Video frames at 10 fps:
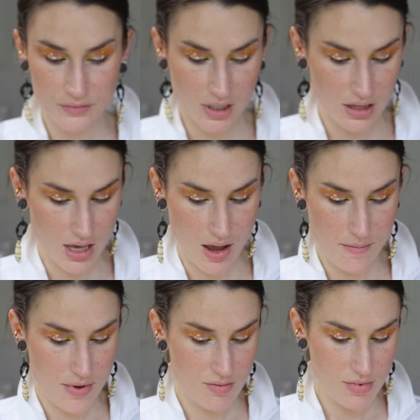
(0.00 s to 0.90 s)
like
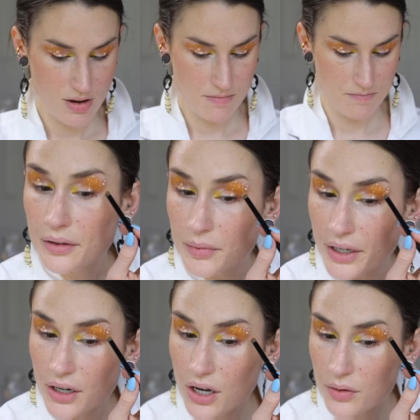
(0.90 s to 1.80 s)
that maybe. I'm
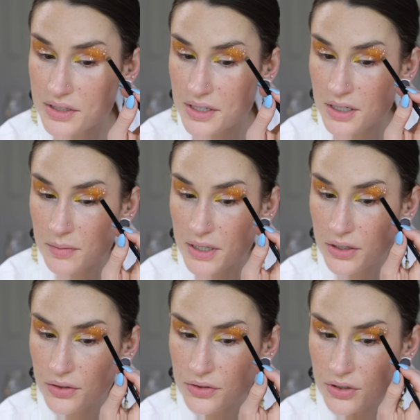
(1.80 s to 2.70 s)
like, oh, it's gonna be
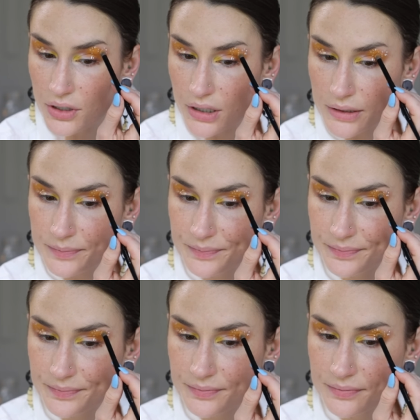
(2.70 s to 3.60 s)
neutral.
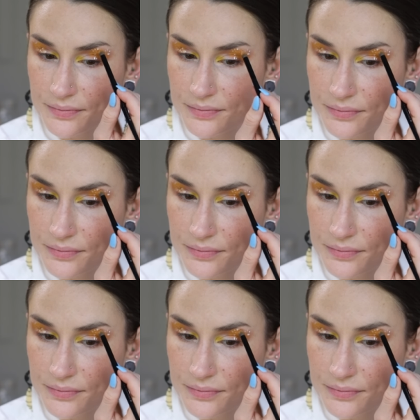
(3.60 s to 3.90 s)
Hmm.